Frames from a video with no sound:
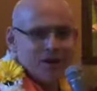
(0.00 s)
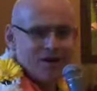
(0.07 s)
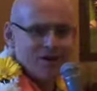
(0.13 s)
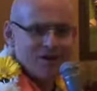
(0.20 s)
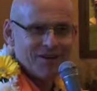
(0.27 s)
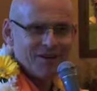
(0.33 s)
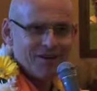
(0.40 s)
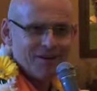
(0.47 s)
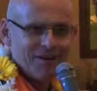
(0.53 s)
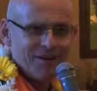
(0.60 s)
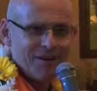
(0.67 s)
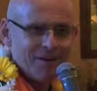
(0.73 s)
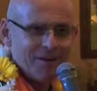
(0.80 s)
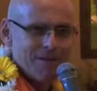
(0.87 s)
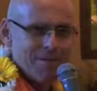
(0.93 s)
Oh,
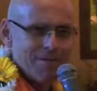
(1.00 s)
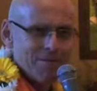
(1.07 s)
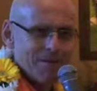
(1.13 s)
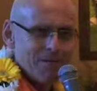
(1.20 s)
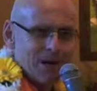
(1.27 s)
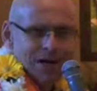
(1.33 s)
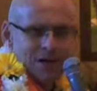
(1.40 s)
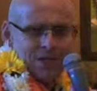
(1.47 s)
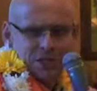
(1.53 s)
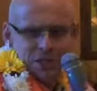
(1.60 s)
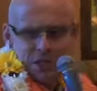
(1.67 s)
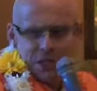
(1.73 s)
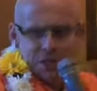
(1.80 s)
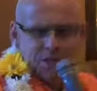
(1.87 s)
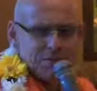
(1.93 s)
why is
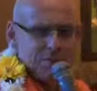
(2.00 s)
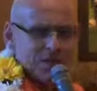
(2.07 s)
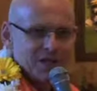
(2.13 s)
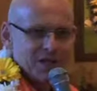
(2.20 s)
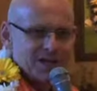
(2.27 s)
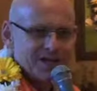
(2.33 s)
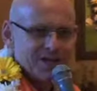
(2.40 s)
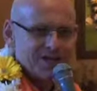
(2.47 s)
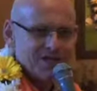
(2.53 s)
it hitting me?